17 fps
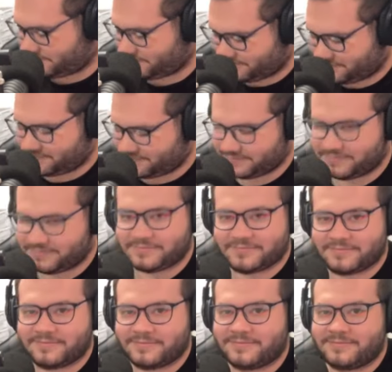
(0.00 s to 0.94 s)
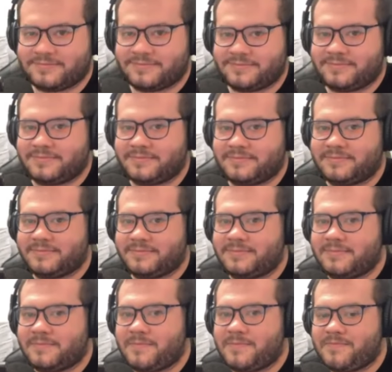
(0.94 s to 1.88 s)

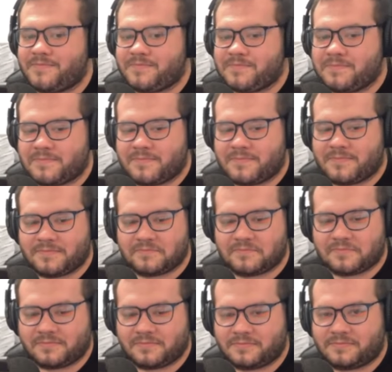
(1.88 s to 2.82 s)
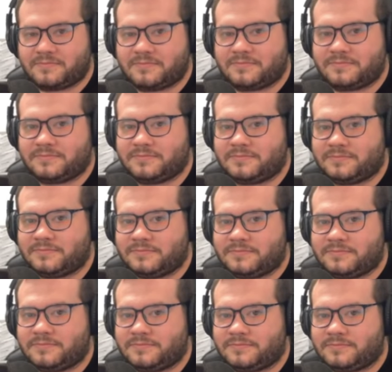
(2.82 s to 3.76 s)

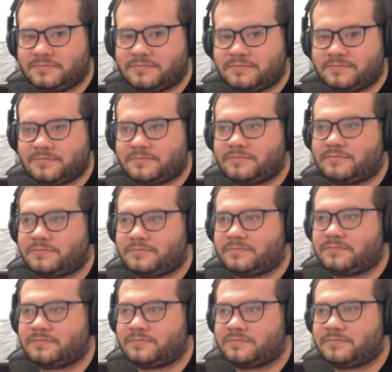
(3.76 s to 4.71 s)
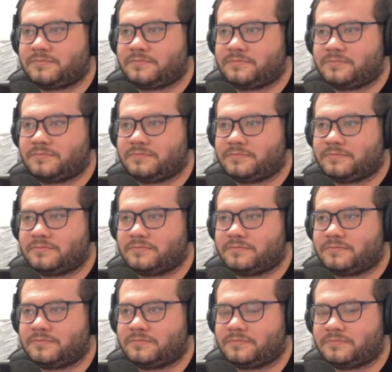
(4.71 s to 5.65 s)

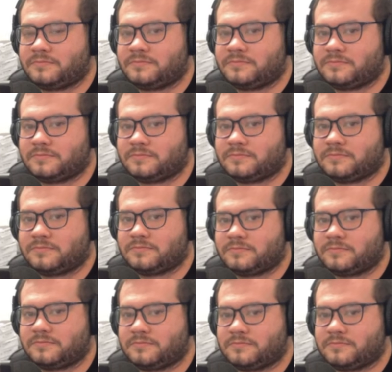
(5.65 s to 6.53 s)
(not speaking)